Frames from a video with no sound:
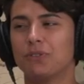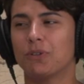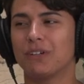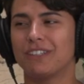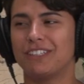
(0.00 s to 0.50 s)

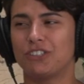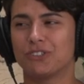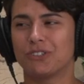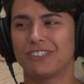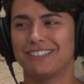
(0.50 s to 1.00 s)
or they
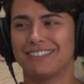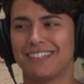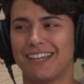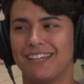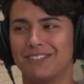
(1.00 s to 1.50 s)
just couldn't
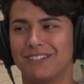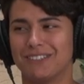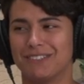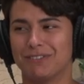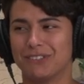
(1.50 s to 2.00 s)
decide
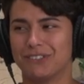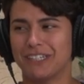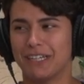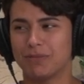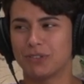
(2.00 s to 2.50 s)
on the first
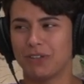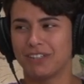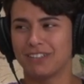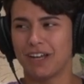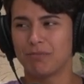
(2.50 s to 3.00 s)
name, so
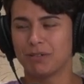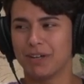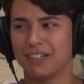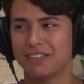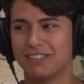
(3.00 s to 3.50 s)
they
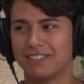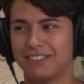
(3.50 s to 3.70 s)
compromise?